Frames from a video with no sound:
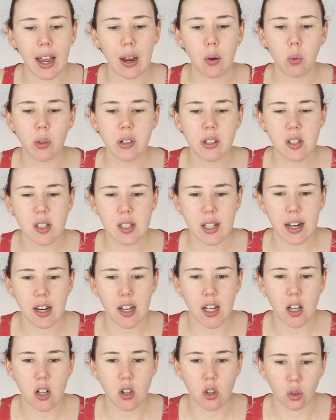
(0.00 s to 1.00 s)
I wouldn't
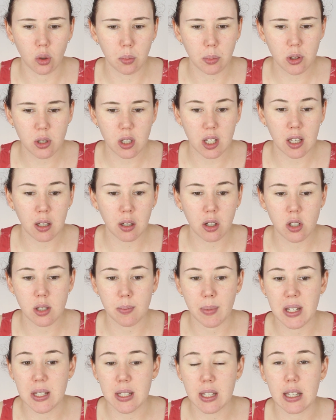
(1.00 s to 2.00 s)
say normal skin because
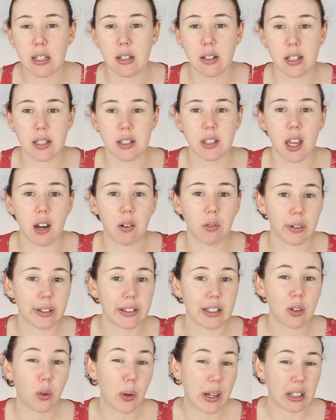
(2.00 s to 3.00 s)
my skin does get
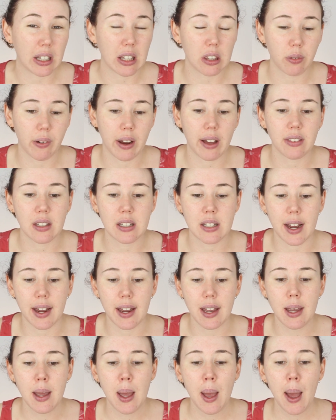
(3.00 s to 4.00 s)
really oily throughout the
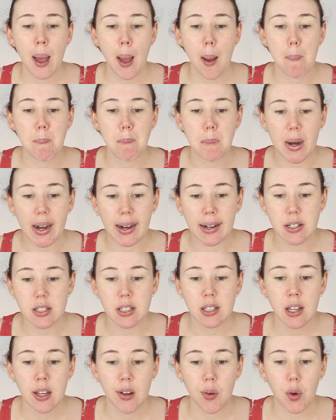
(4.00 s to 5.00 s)
day,
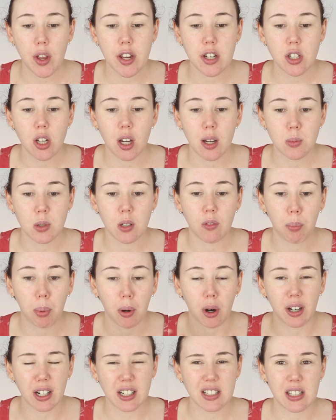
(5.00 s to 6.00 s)
but in terms of
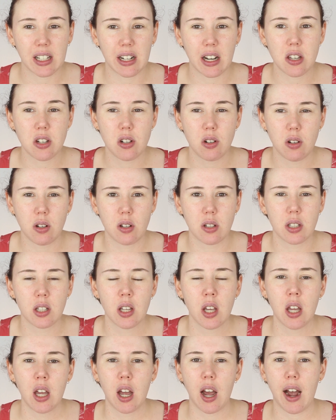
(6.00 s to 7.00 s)
products that I use,
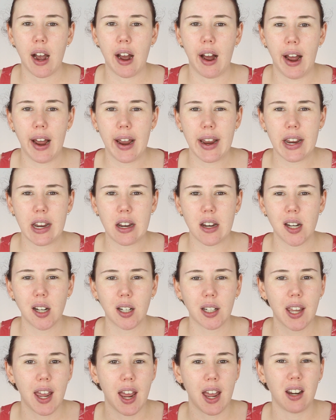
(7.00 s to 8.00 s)

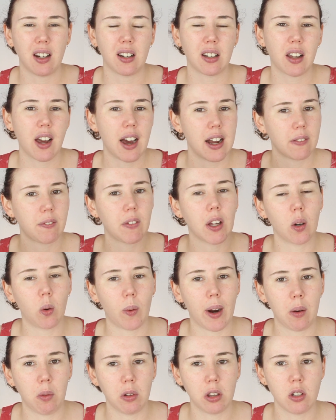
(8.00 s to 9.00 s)
I can kind of get
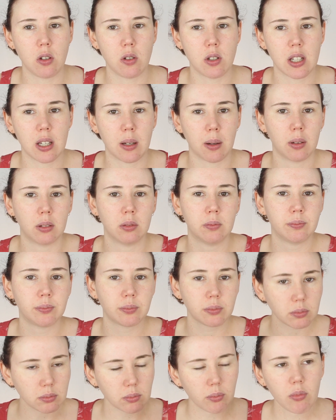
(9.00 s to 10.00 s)
away with using
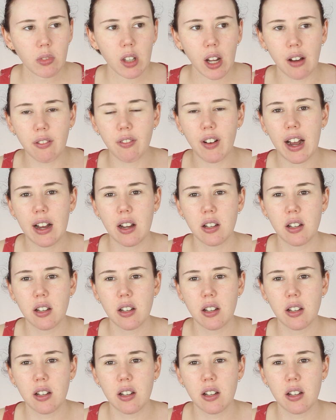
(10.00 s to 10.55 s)
a